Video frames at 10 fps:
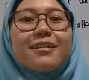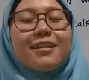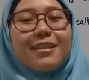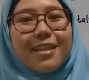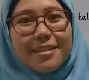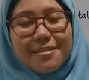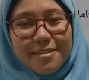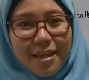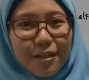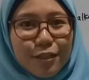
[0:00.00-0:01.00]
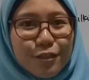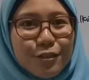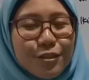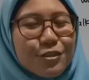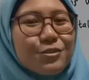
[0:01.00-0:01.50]
let's take a
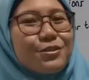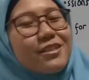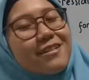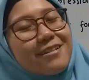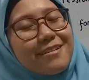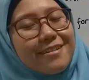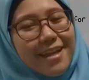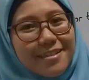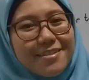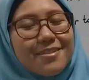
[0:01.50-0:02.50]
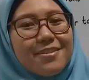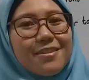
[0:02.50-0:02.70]
look to the next